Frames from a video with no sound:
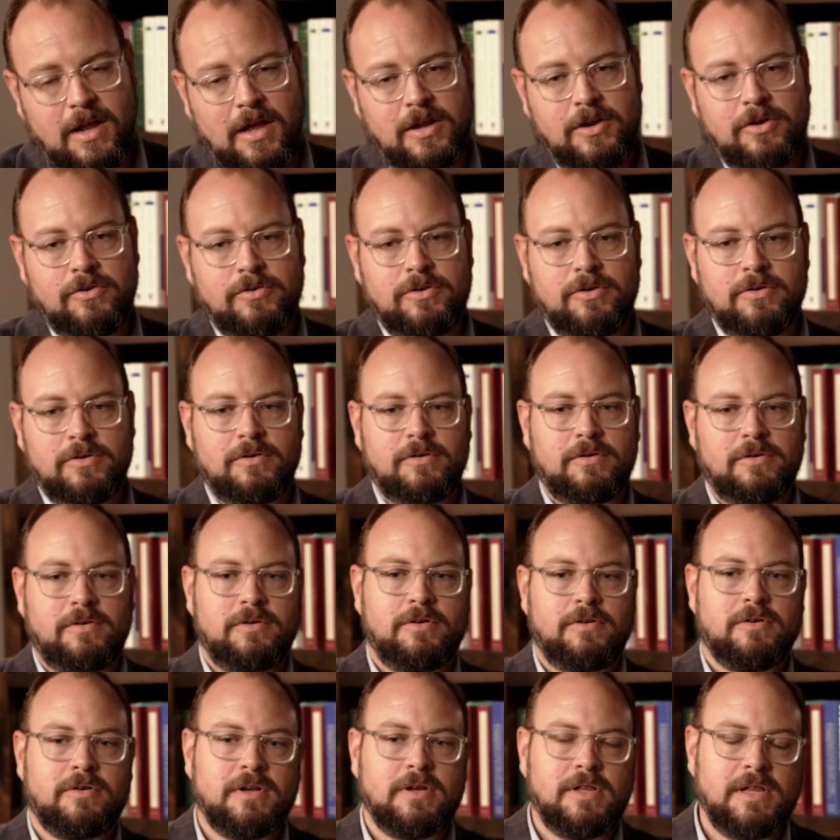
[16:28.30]
I know you're,
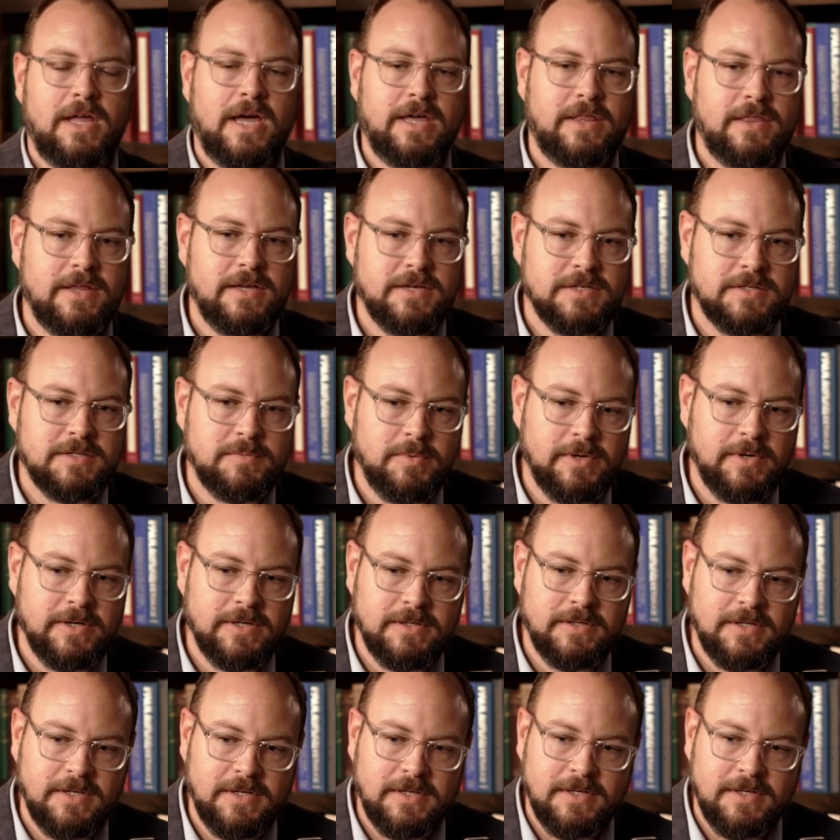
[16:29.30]
you're going to like this, but